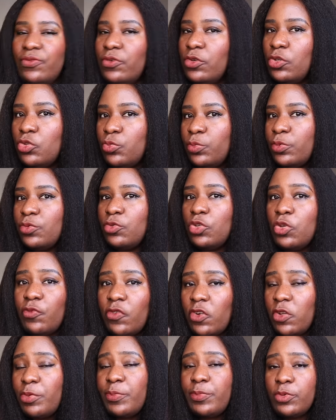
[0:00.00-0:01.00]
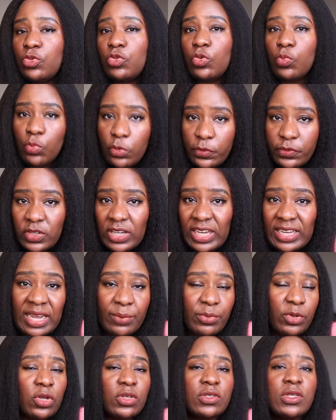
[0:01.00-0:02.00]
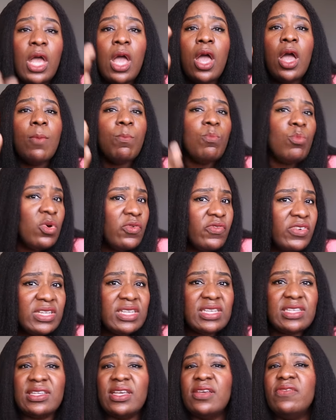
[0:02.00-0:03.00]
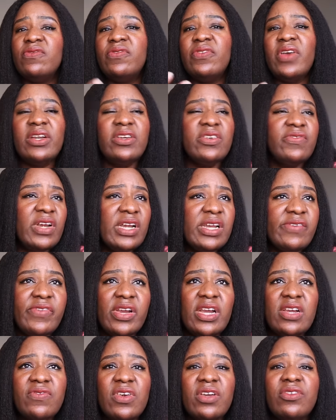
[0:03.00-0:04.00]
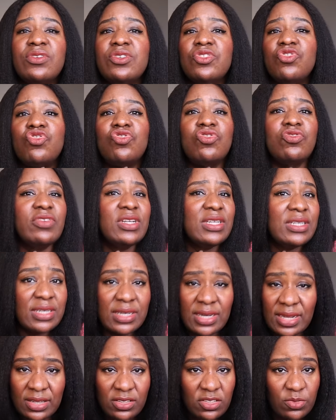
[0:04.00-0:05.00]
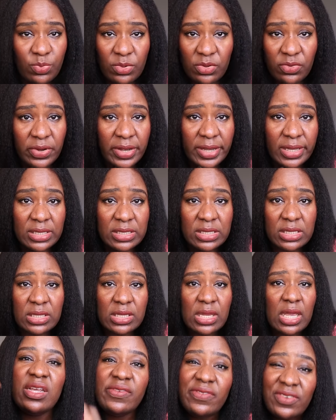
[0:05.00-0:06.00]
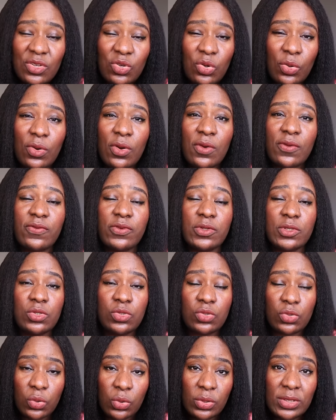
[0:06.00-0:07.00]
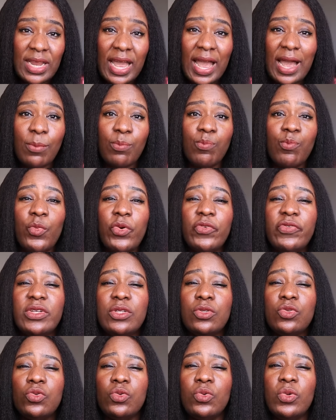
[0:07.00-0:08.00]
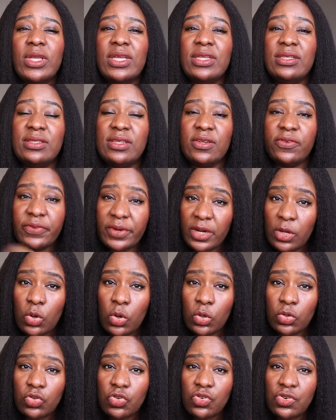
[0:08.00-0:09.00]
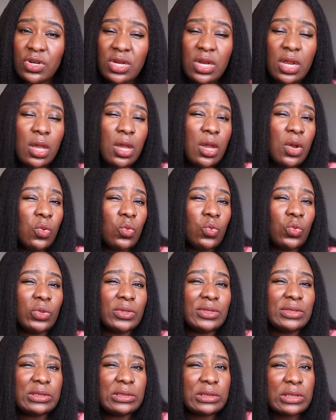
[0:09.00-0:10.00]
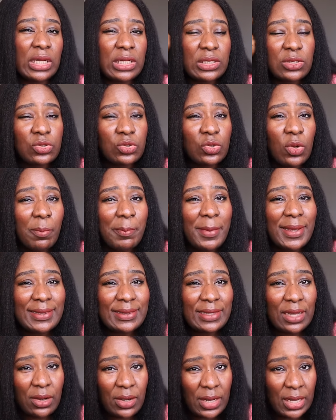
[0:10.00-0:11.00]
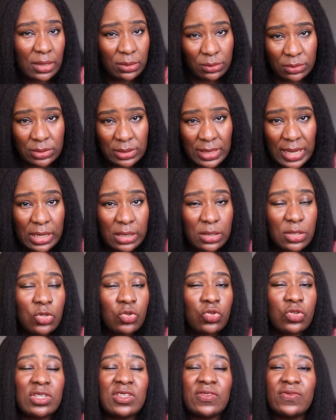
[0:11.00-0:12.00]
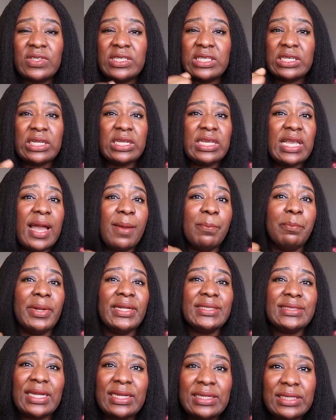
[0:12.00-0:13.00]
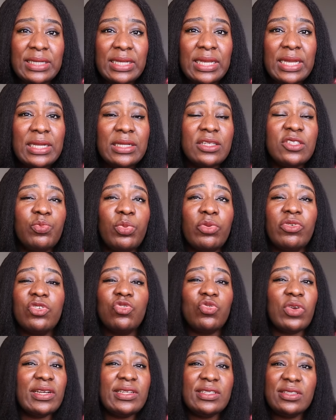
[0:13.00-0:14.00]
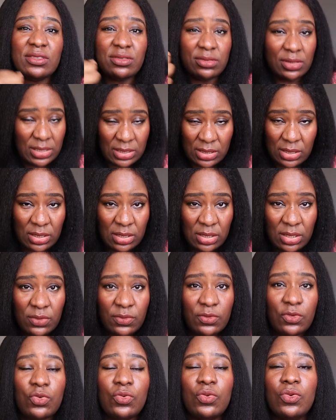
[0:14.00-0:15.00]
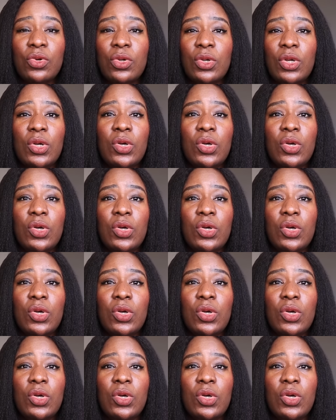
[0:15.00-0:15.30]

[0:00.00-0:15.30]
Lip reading: for you people to move together, because moving is a very, very, very, very draining experience. Leaving your comfort zone and moving to a different country will test your mental health. Like, it is physically and mentally, spiritually draining if you